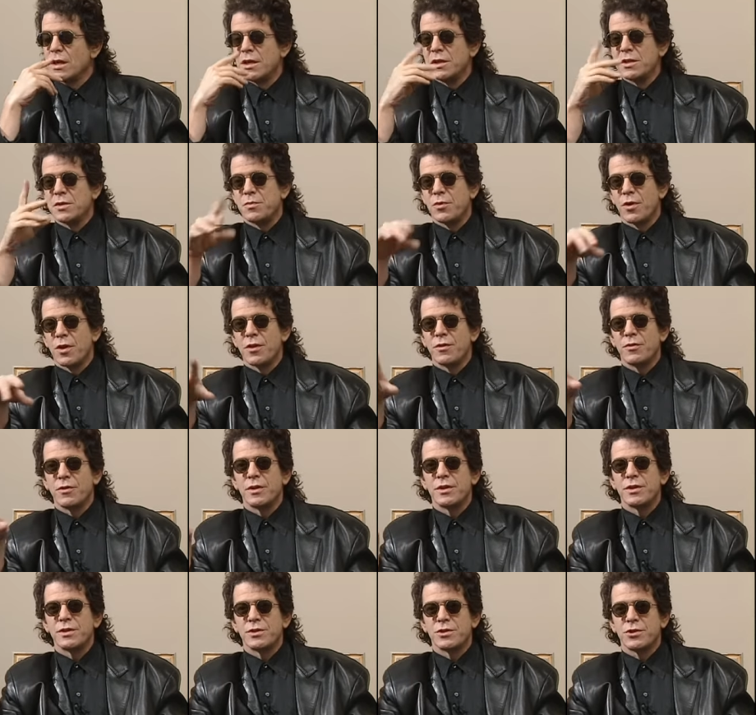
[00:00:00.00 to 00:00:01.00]
his brother
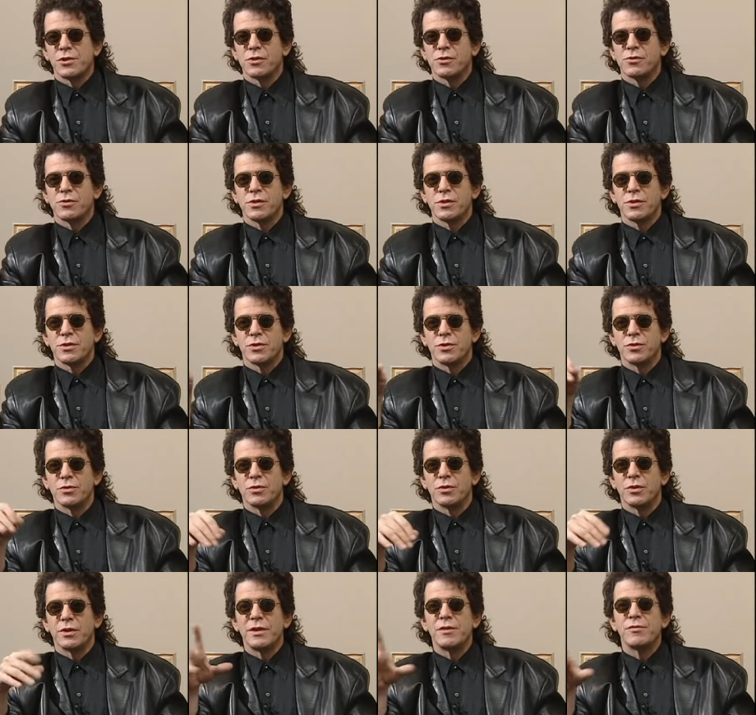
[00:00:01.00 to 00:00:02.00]
and his children to
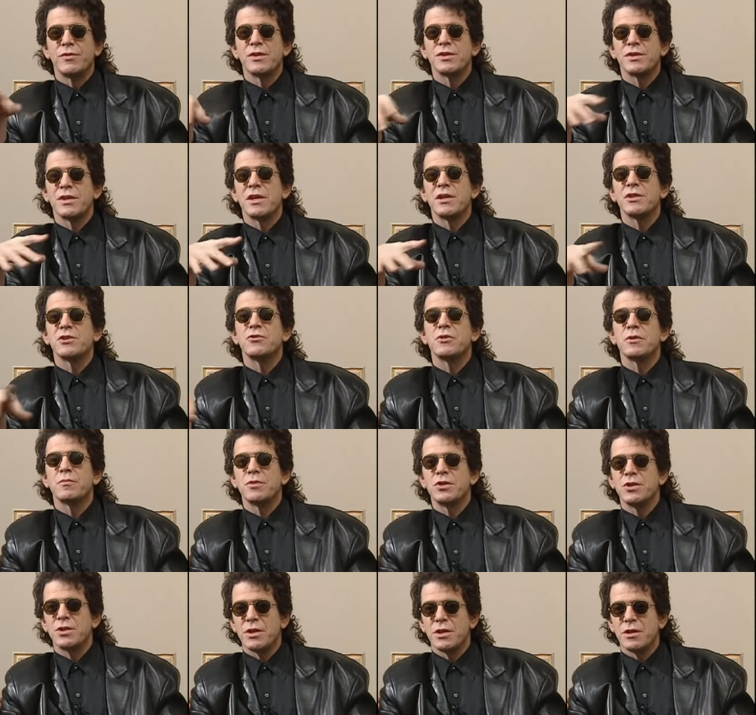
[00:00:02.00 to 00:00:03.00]
leave his
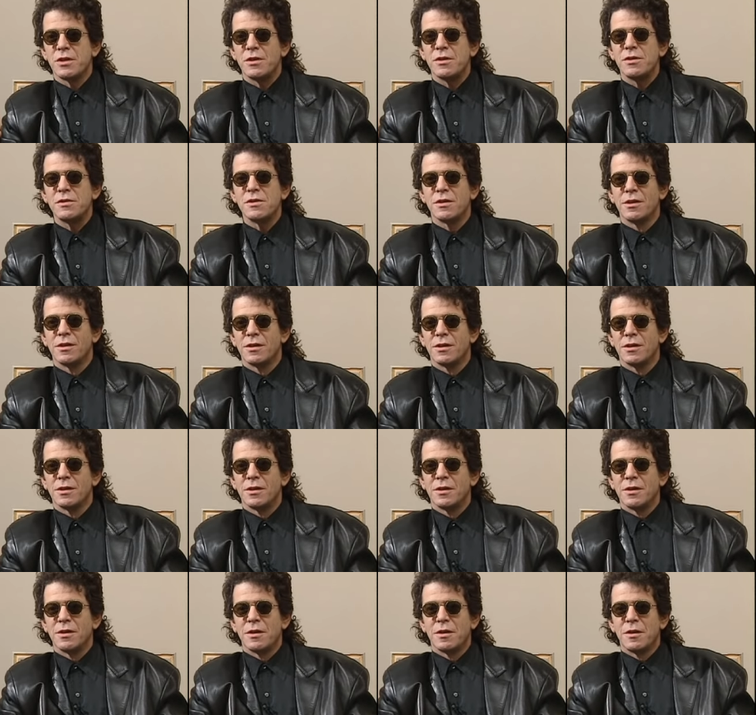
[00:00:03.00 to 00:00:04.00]
answering machine on
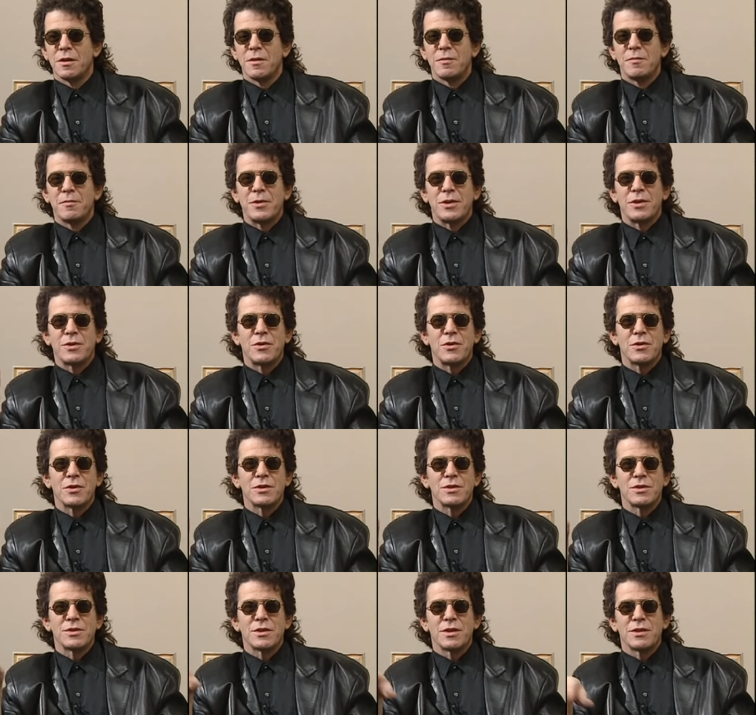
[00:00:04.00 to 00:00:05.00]

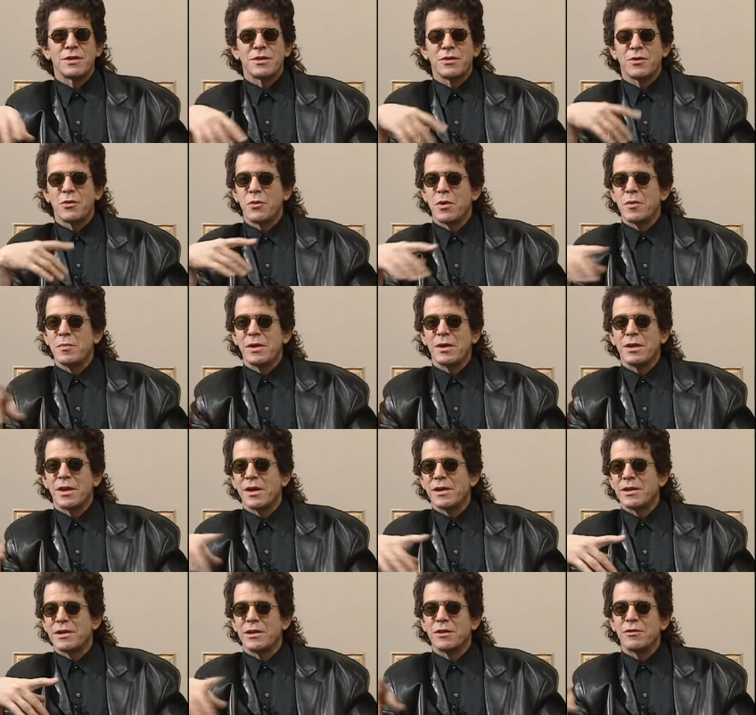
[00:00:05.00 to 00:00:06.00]
because the, the women
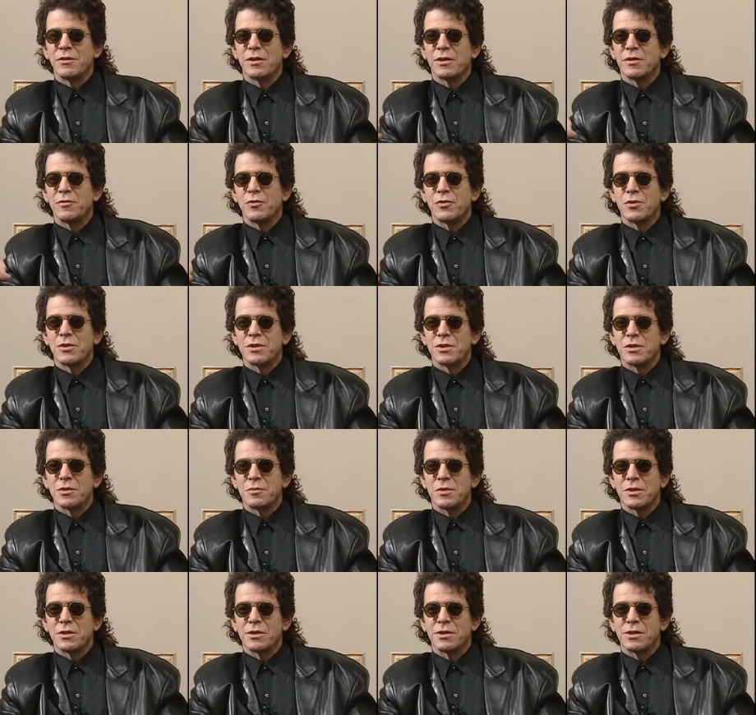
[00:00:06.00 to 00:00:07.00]
liked hearing the voice
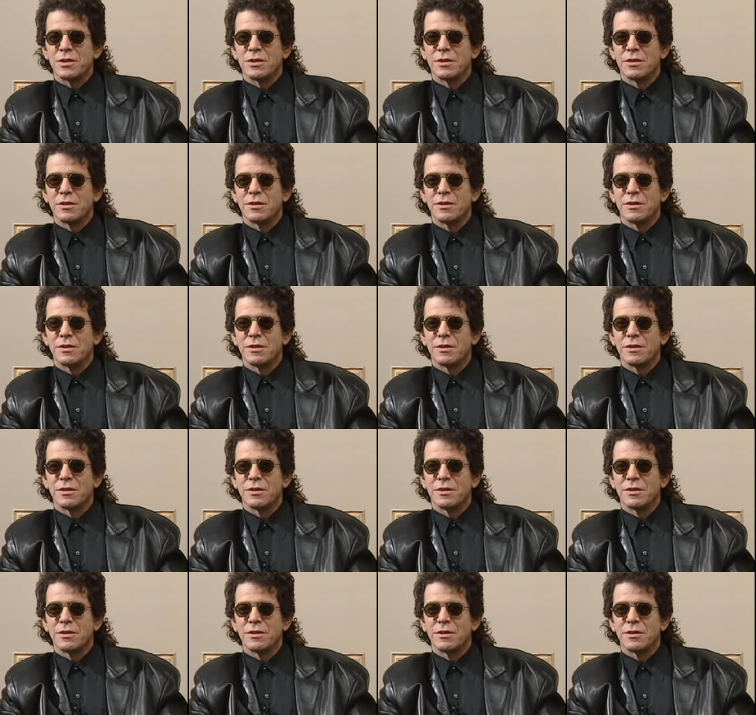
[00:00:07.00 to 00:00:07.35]
so much.